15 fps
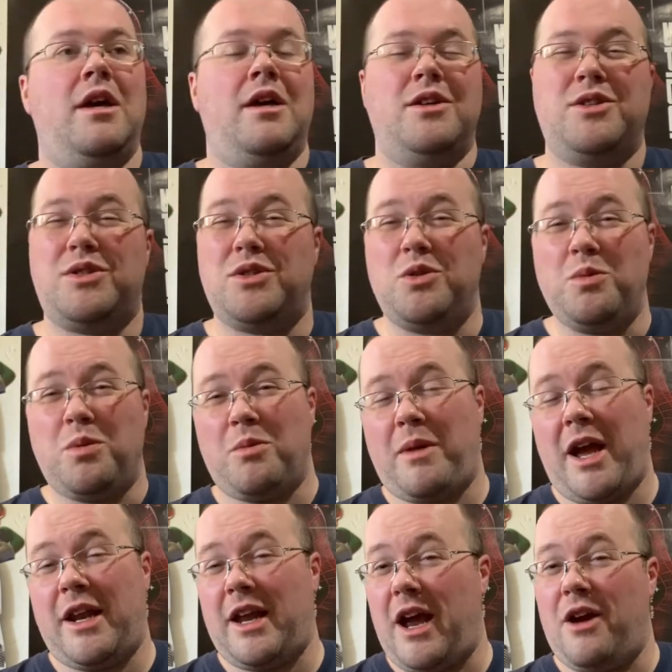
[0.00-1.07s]

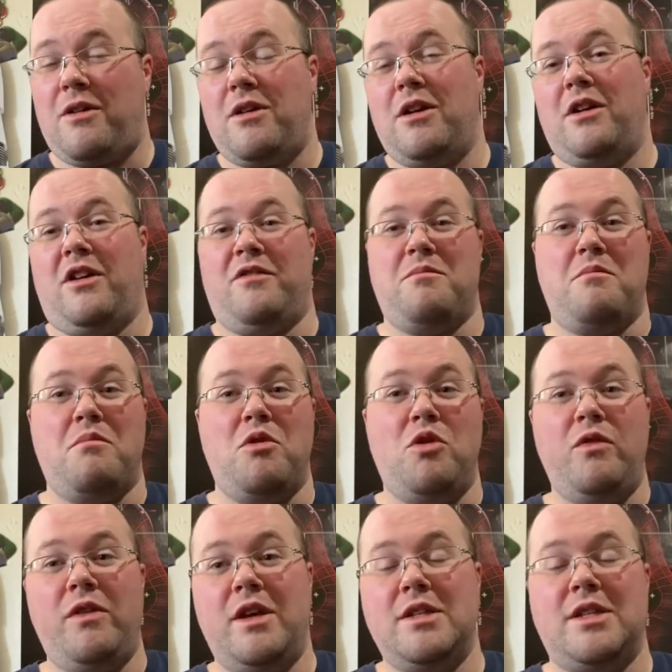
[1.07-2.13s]
Superman era of
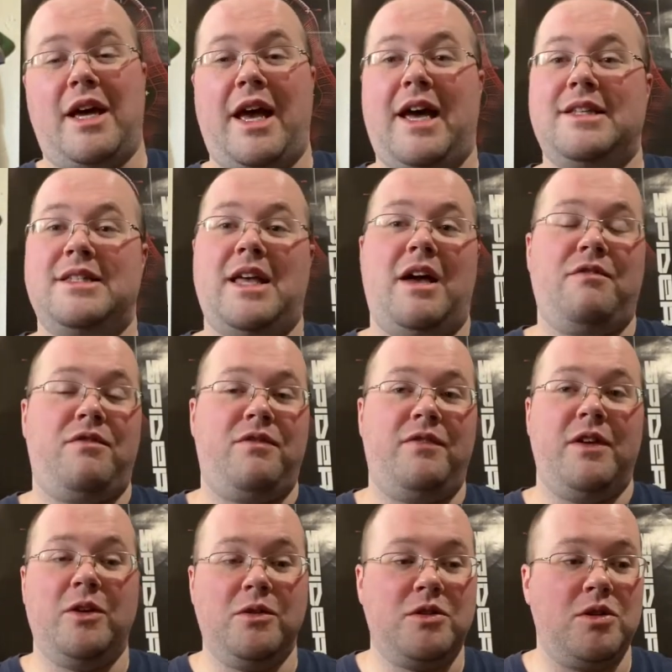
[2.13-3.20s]
movies. It has that
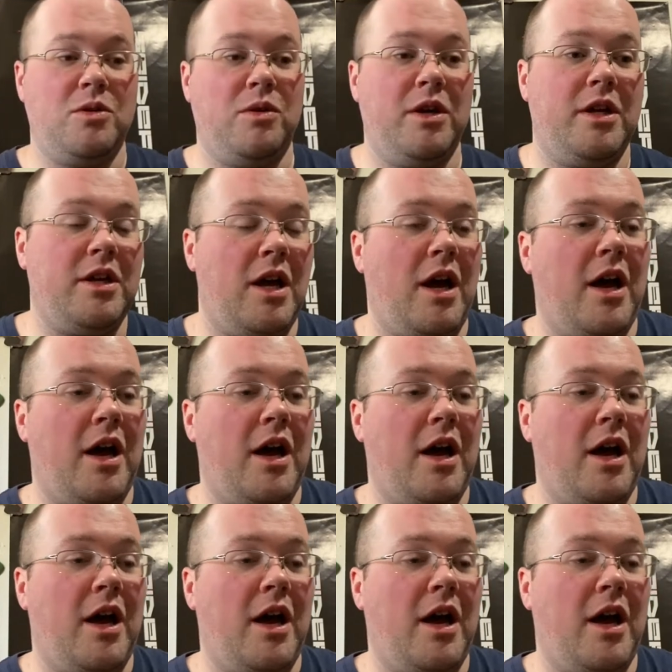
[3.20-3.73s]
feel to it.